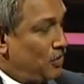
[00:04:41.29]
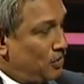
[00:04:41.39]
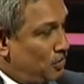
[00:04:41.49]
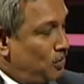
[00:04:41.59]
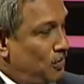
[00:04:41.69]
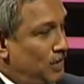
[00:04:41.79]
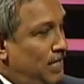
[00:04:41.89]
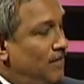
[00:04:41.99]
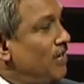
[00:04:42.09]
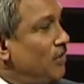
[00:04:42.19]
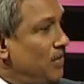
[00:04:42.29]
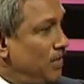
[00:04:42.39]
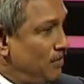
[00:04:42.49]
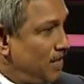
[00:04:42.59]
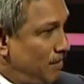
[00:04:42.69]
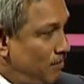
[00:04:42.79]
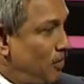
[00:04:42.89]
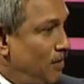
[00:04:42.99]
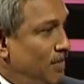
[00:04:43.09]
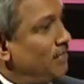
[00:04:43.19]
So he will have to give the
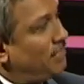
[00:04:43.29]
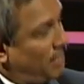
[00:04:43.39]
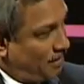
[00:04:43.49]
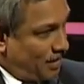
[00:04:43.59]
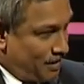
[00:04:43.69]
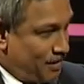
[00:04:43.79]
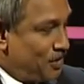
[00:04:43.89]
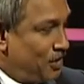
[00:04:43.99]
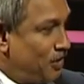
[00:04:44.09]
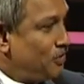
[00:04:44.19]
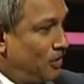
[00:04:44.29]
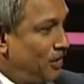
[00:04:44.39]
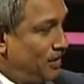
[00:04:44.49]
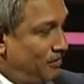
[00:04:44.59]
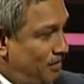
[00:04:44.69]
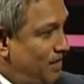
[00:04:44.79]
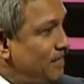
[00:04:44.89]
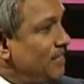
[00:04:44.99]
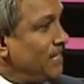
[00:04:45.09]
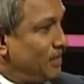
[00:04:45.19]
employment, in short
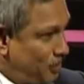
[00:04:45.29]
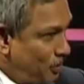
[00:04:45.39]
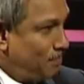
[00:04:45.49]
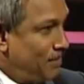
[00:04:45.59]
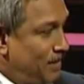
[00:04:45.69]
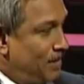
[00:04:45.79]
words, job.